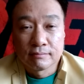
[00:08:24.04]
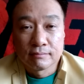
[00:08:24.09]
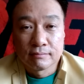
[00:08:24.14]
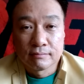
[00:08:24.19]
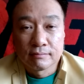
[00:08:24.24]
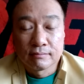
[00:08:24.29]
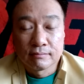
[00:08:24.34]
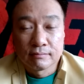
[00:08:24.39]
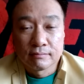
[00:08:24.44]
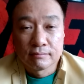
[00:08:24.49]

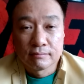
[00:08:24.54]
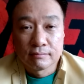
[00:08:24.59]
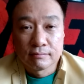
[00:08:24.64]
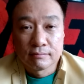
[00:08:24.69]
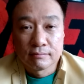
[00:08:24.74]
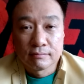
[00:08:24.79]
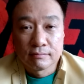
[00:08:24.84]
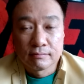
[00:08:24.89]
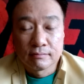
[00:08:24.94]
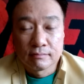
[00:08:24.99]

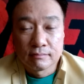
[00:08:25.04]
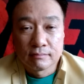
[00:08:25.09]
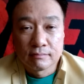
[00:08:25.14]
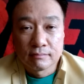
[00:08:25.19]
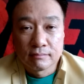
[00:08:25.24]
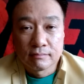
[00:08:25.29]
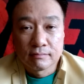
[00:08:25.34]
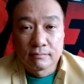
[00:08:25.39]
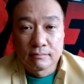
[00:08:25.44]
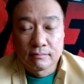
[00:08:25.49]

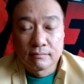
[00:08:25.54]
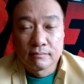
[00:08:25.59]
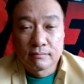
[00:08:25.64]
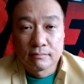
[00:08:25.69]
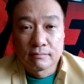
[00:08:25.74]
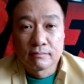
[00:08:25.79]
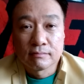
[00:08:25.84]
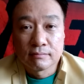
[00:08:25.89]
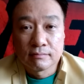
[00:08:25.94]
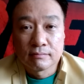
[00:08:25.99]

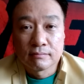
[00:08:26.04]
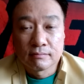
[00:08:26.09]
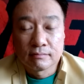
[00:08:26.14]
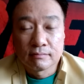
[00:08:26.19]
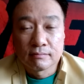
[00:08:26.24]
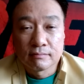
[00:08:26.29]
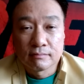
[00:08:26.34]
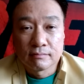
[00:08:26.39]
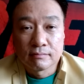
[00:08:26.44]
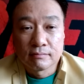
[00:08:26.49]

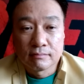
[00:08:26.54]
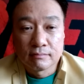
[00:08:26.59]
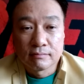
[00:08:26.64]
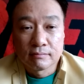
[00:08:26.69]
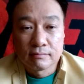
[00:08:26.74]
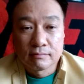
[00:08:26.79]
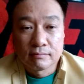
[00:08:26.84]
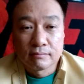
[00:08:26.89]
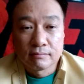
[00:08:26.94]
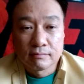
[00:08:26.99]

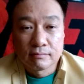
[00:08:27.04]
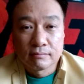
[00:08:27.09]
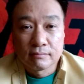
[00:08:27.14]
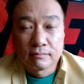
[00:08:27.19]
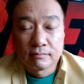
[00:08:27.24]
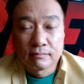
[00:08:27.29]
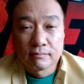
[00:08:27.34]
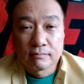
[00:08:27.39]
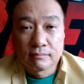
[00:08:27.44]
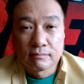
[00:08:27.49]

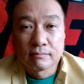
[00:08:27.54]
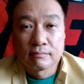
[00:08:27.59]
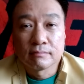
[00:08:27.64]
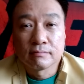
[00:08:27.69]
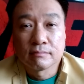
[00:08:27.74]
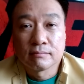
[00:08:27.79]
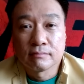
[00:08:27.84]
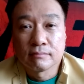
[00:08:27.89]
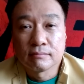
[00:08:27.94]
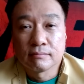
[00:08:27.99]

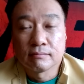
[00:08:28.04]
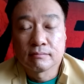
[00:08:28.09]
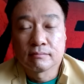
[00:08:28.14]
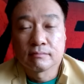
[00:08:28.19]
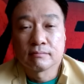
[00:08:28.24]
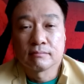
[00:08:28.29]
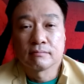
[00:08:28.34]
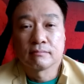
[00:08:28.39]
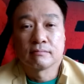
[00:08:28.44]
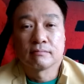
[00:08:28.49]

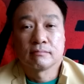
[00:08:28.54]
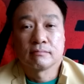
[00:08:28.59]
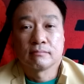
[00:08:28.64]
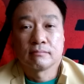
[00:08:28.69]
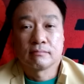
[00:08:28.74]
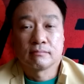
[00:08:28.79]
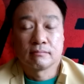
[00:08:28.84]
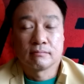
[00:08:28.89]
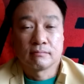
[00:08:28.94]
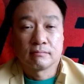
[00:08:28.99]

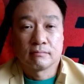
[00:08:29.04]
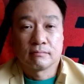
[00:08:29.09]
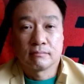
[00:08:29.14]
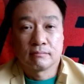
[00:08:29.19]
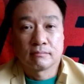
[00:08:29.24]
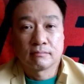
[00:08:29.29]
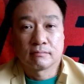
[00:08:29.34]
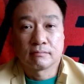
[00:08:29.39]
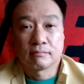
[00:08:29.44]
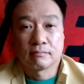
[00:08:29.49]

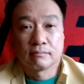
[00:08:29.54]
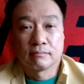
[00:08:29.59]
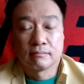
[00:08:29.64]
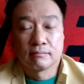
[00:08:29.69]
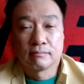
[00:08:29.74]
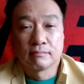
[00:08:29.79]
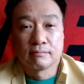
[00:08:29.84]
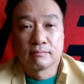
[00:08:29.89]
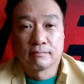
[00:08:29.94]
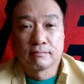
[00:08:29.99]

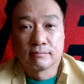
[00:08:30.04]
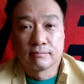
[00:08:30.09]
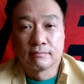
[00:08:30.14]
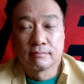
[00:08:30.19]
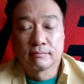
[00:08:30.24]
The person shown says nothing.